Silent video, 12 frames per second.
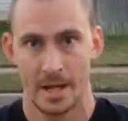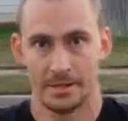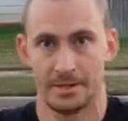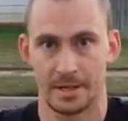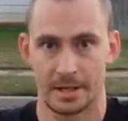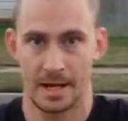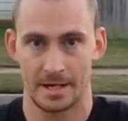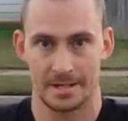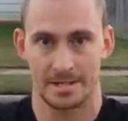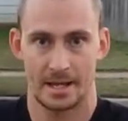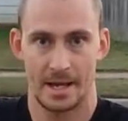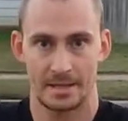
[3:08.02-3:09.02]
and you can kind of
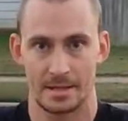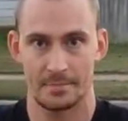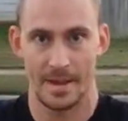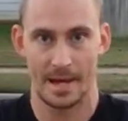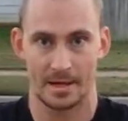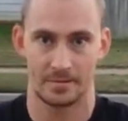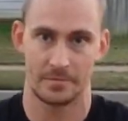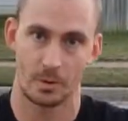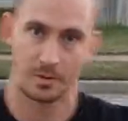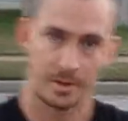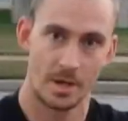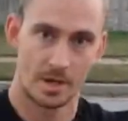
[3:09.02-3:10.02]
slide them back and
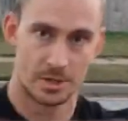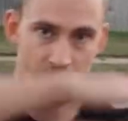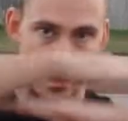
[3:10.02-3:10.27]
forth. So